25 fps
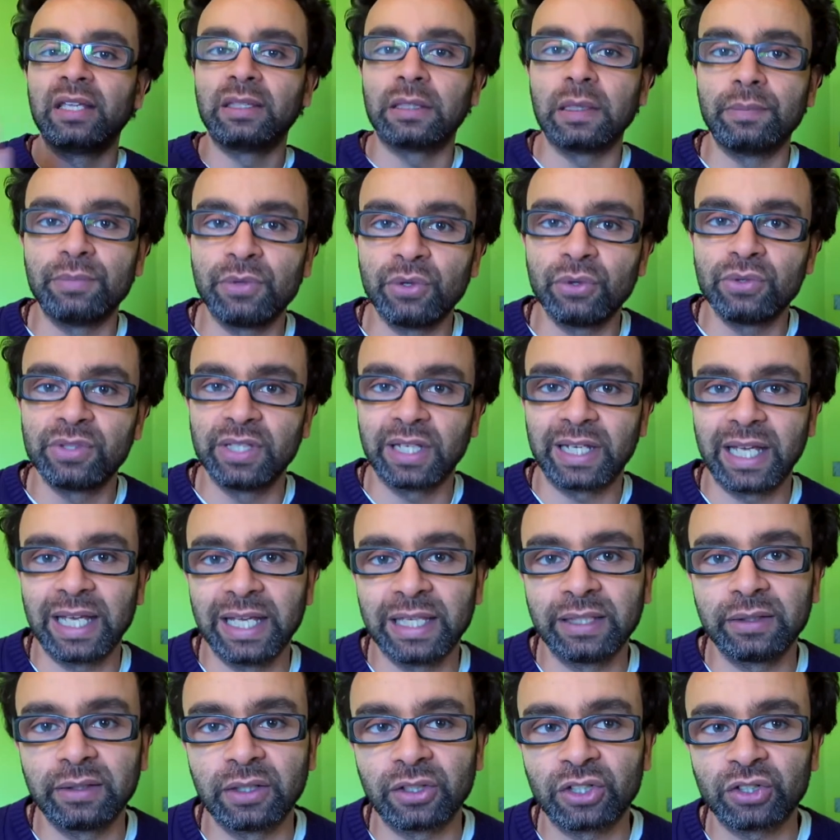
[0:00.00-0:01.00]
in the music
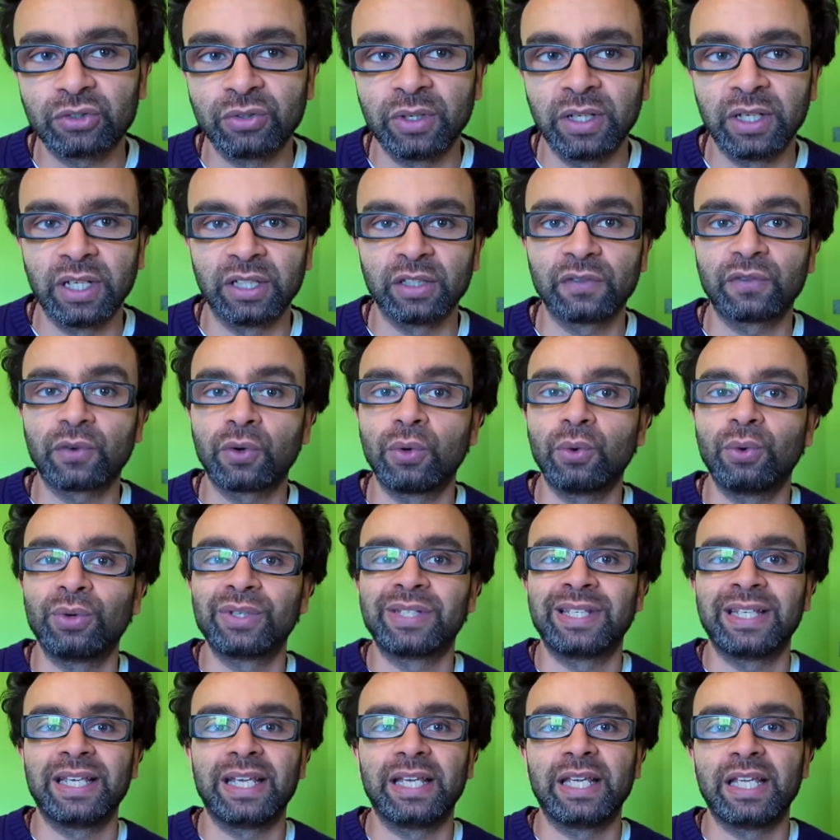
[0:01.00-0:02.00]
industry, and of
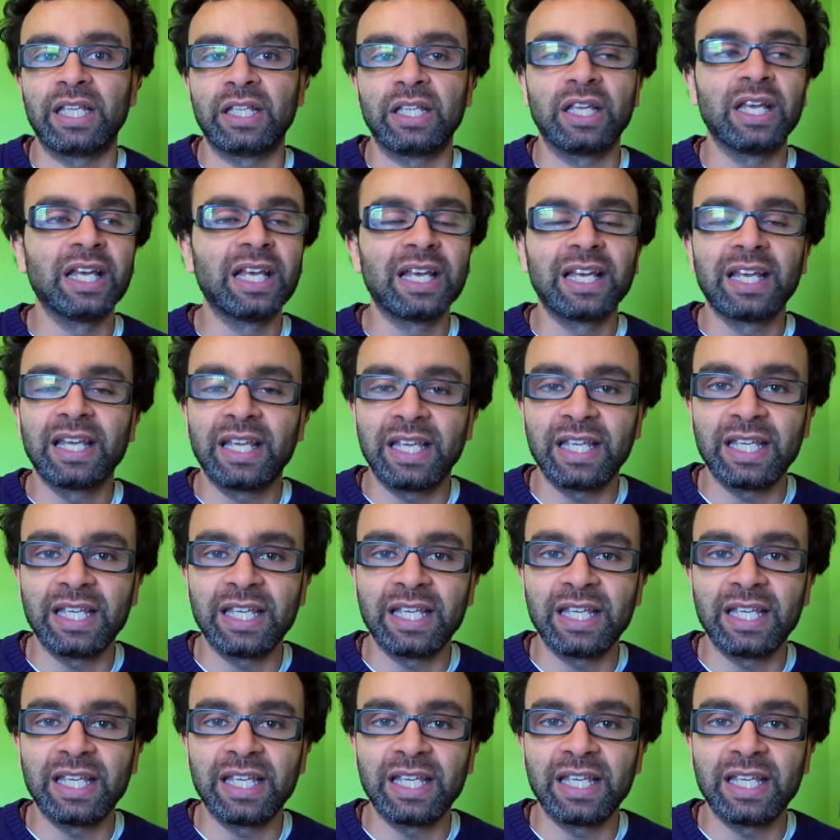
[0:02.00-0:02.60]
course he he,